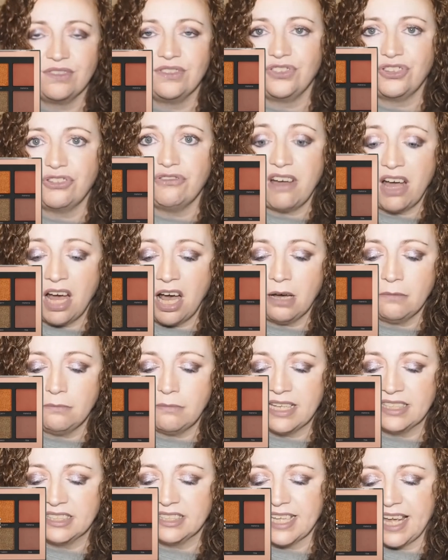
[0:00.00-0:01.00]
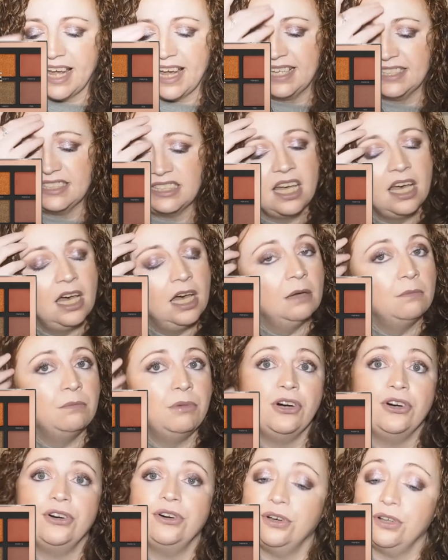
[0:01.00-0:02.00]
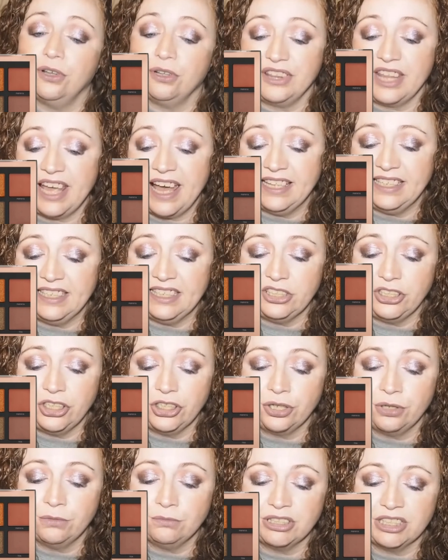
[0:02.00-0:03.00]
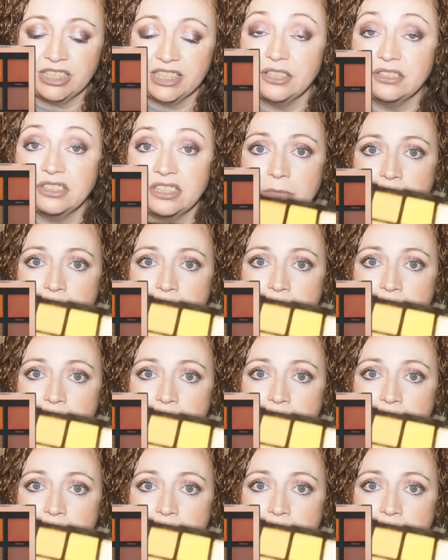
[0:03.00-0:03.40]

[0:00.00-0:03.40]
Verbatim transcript: they're a hot mess, guys, but then you come to use the